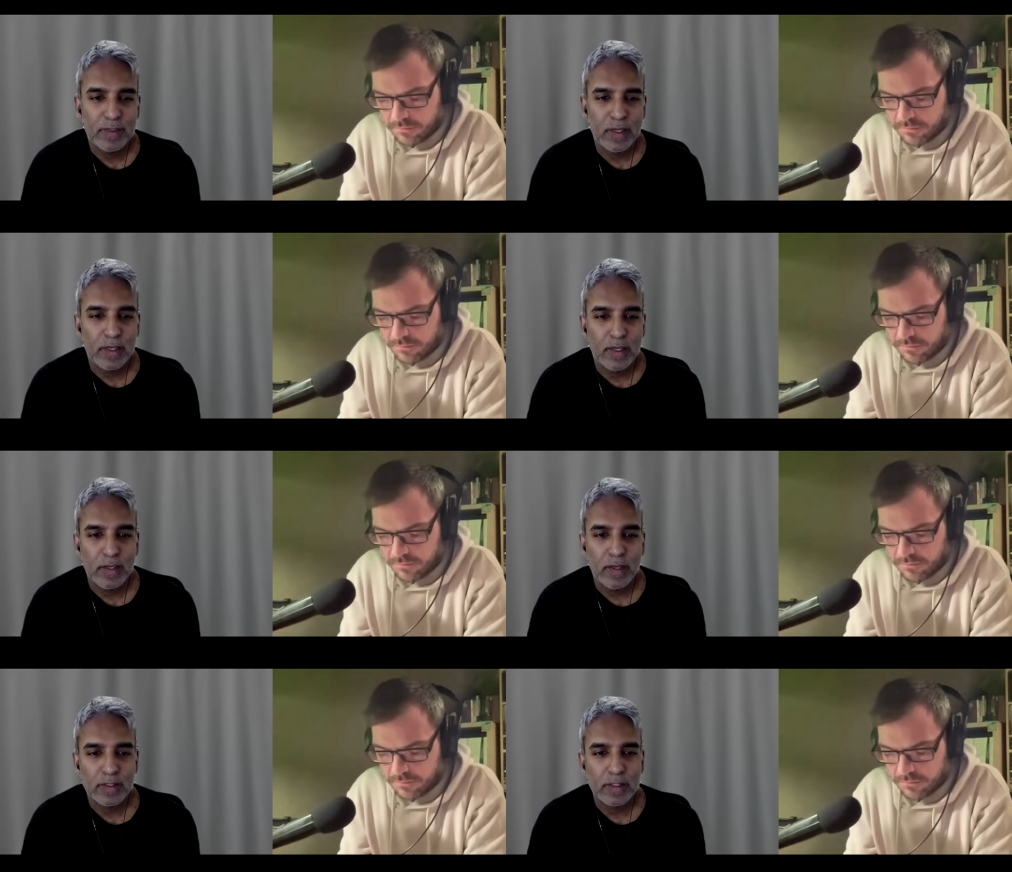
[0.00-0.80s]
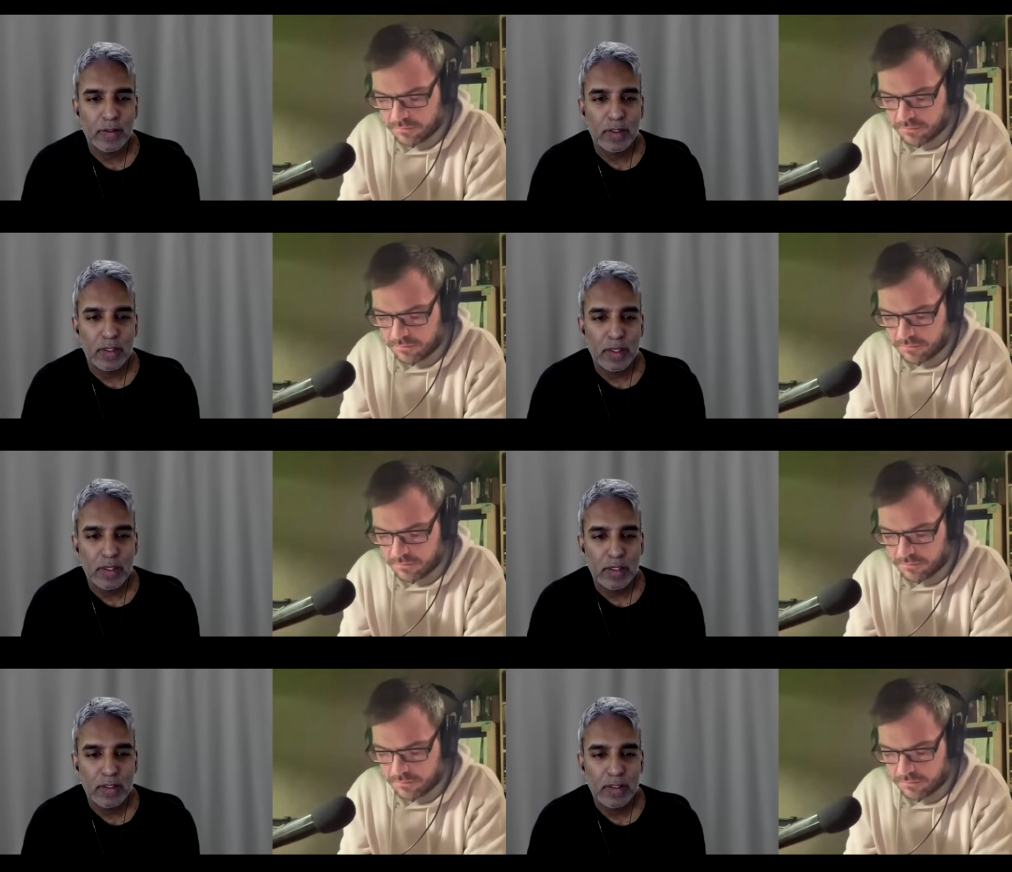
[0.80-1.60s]
Speaker 1: uh, Ansar
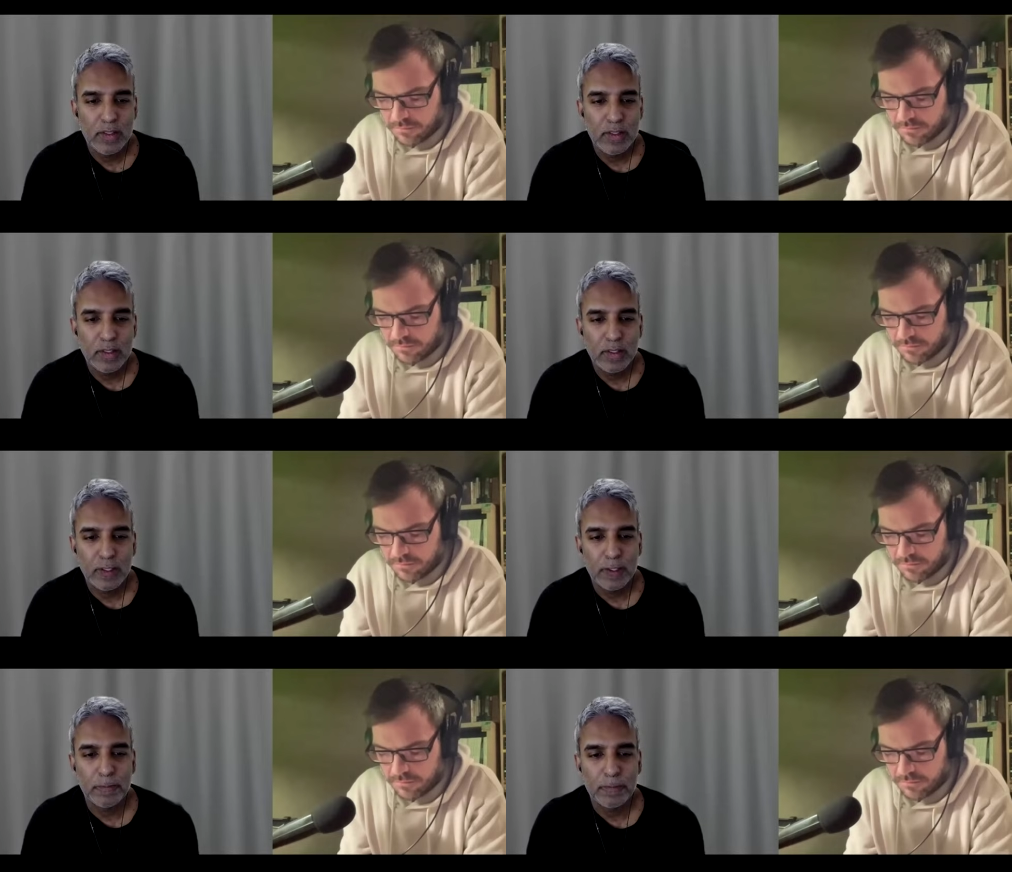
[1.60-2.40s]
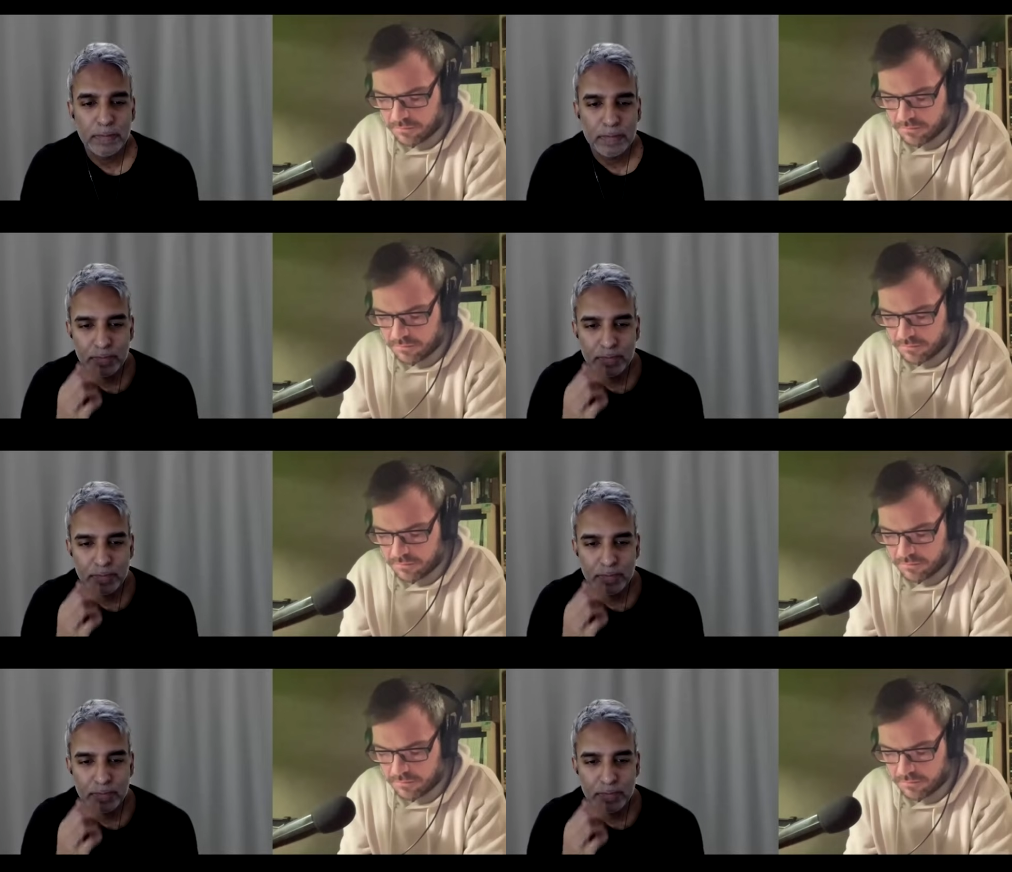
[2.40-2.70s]
Allah, um,